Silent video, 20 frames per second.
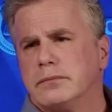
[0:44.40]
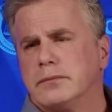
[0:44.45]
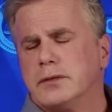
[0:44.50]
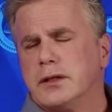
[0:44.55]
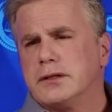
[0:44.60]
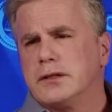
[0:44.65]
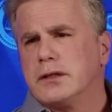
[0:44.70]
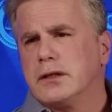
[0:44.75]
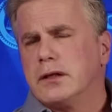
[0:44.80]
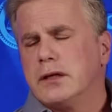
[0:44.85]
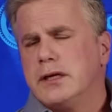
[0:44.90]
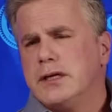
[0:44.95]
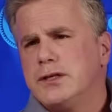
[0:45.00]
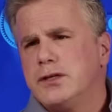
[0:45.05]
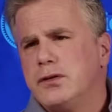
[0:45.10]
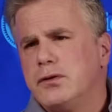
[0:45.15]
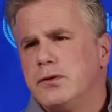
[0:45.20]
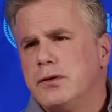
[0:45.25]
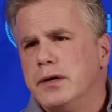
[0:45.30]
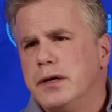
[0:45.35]
it's at least
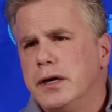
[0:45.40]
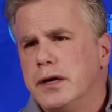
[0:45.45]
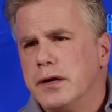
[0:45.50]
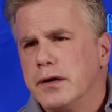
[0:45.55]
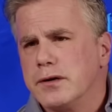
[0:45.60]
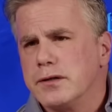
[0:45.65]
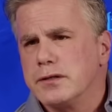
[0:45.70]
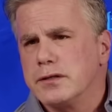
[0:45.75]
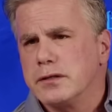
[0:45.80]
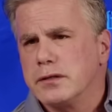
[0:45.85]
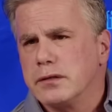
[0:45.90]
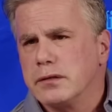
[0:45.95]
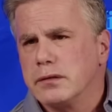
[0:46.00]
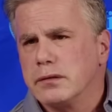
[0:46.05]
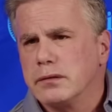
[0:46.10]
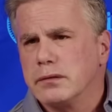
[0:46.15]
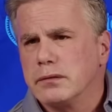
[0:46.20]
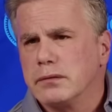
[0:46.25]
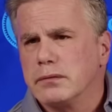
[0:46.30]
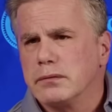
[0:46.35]
two years.
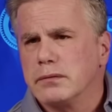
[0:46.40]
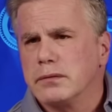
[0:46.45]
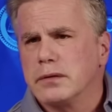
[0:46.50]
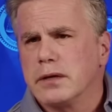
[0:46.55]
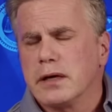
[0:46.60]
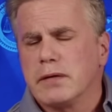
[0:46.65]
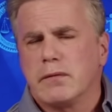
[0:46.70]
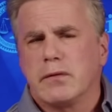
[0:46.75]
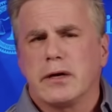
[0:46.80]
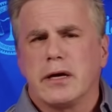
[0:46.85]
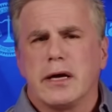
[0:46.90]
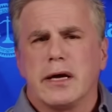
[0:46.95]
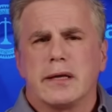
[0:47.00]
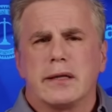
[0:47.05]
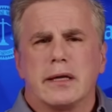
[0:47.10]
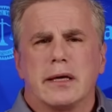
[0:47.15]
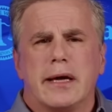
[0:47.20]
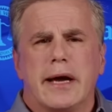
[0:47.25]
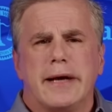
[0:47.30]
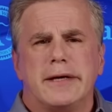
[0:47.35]
I'm looking at
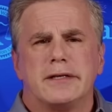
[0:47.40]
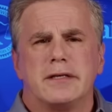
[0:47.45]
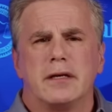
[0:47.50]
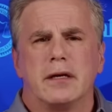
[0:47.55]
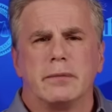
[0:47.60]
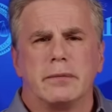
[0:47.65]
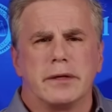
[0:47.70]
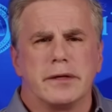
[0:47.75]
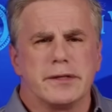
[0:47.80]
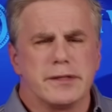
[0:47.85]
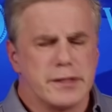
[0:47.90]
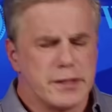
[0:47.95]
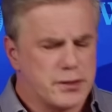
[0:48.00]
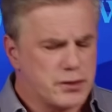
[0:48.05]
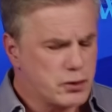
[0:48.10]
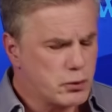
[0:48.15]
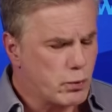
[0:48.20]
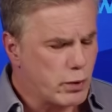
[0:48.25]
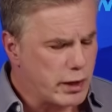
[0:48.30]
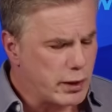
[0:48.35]
the case number. It says
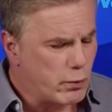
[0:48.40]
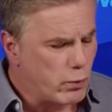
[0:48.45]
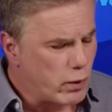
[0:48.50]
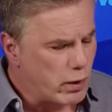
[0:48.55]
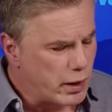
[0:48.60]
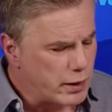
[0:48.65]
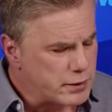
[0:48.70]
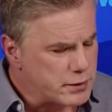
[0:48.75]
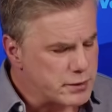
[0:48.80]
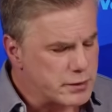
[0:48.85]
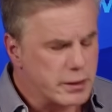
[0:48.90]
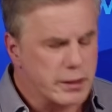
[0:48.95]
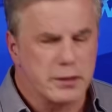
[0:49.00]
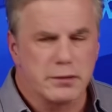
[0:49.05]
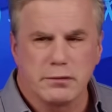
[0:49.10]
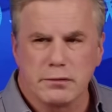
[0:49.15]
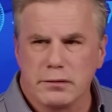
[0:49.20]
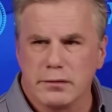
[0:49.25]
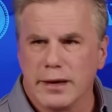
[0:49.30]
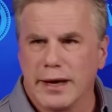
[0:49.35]
21, so that,
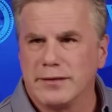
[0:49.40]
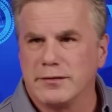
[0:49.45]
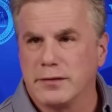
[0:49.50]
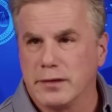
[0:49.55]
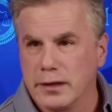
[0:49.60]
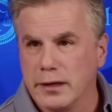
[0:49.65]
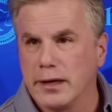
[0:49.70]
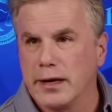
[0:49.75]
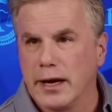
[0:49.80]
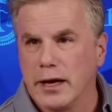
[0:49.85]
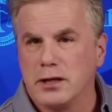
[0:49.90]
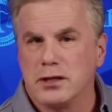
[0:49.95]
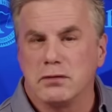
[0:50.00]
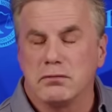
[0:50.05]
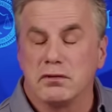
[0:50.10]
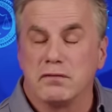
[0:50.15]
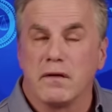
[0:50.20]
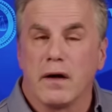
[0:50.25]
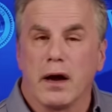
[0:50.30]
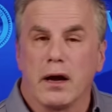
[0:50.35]
that's an indication it
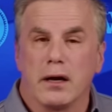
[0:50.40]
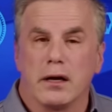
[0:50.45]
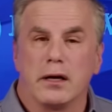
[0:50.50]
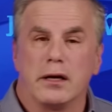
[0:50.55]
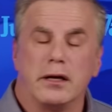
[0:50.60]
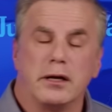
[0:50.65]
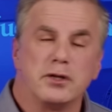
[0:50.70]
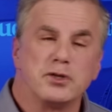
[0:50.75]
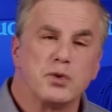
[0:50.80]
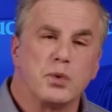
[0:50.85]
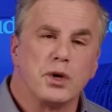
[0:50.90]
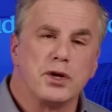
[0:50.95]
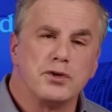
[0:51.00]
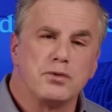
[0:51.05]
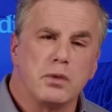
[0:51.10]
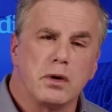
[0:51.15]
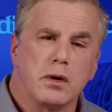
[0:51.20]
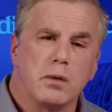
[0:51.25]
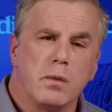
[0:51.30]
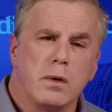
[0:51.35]
was filed in the year
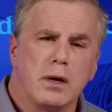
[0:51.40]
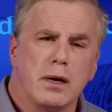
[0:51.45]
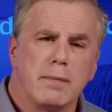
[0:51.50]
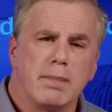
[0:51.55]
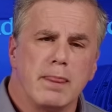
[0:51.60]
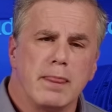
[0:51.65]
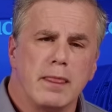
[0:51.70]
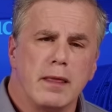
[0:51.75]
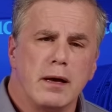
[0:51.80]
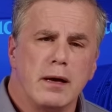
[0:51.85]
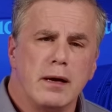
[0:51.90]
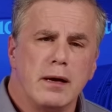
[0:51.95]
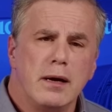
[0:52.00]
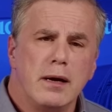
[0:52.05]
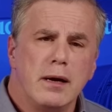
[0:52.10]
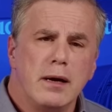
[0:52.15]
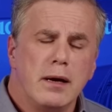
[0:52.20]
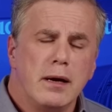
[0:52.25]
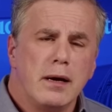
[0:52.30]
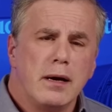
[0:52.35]
2021.
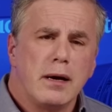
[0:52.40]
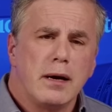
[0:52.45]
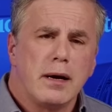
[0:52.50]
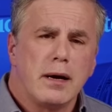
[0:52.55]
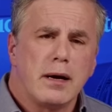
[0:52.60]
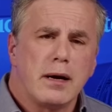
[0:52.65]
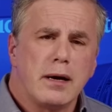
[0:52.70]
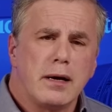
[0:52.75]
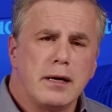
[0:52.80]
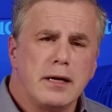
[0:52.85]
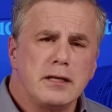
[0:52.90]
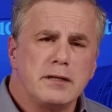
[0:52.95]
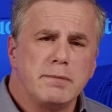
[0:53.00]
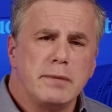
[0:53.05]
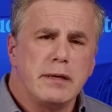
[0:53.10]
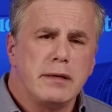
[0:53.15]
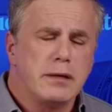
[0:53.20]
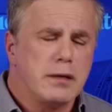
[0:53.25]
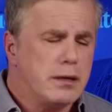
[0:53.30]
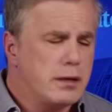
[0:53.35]
Uh, it's
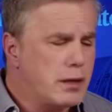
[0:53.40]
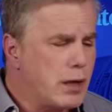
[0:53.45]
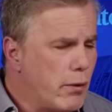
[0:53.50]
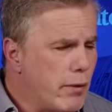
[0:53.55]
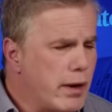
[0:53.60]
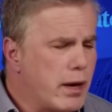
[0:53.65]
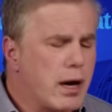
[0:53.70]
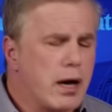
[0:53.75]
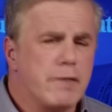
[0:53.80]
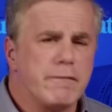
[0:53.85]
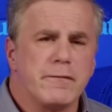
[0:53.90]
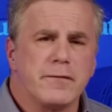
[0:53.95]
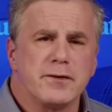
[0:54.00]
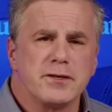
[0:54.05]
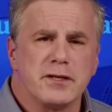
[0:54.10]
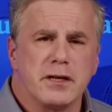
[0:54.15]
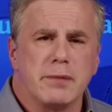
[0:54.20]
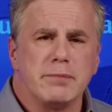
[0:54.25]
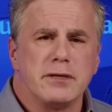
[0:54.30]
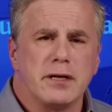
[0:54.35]
been going on for
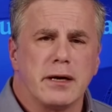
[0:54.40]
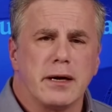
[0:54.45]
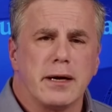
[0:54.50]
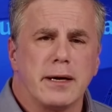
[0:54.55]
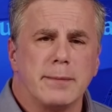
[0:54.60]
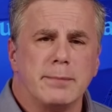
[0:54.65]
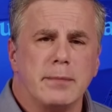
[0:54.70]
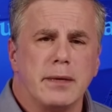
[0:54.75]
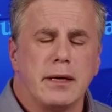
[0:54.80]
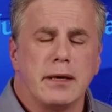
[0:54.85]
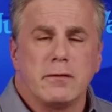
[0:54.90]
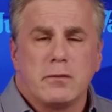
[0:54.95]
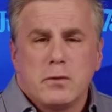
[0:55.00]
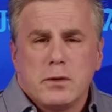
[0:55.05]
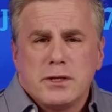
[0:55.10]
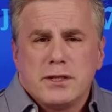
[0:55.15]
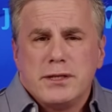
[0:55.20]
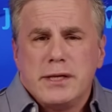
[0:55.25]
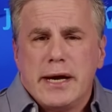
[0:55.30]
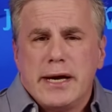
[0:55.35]
some time. And of
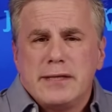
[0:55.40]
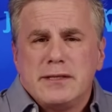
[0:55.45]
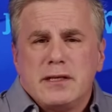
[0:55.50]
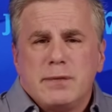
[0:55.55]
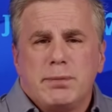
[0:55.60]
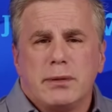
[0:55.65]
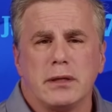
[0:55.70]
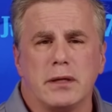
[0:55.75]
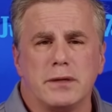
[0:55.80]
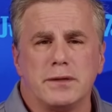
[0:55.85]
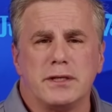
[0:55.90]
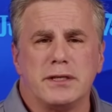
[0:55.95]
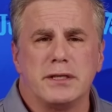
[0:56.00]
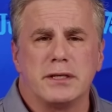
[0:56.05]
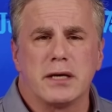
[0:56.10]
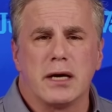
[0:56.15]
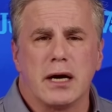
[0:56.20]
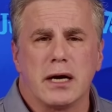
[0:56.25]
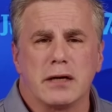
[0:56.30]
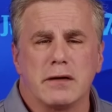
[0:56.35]
course, Nancy Pelosi's
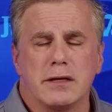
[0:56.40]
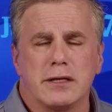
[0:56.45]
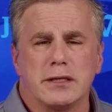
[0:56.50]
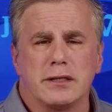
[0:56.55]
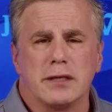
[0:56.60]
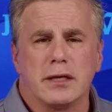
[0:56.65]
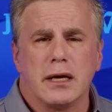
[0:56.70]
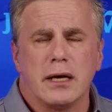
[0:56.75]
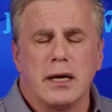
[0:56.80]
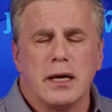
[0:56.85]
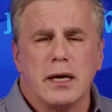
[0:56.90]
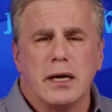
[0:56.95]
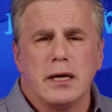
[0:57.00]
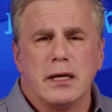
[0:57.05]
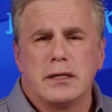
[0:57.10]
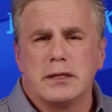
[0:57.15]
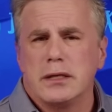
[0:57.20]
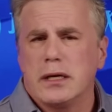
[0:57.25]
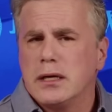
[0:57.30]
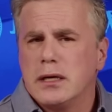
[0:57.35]
Congress
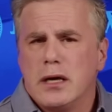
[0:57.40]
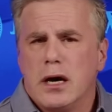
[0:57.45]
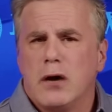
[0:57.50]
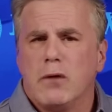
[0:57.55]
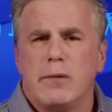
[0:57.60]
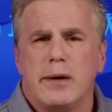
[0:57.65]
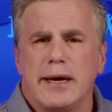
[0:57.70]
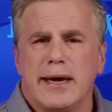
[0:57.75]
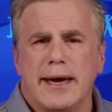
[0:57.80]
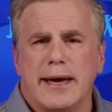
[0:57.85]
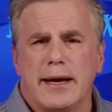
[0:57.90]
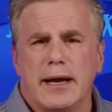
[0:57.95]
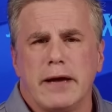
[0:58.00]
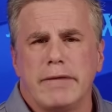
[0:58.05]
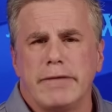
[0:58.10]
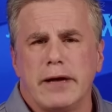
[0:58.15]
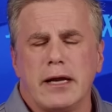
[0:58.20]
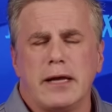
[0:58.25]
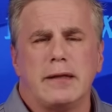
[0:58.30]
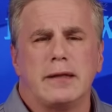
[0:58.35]
said, no, we can't have
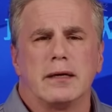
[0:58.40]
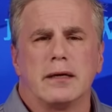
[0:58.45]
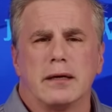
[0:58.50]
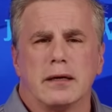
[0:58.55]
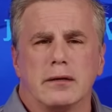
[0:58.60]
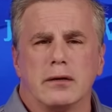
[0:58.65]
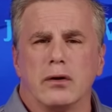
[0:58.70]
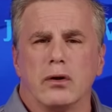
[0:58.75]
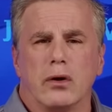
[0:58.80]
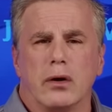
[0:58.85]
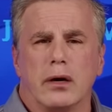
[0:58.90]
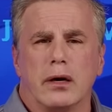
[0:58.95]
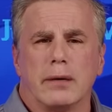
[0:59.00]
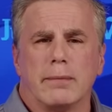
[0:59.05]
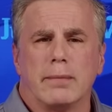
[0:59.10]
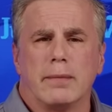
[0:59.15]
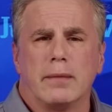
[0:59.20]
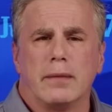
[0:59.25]
anything under law.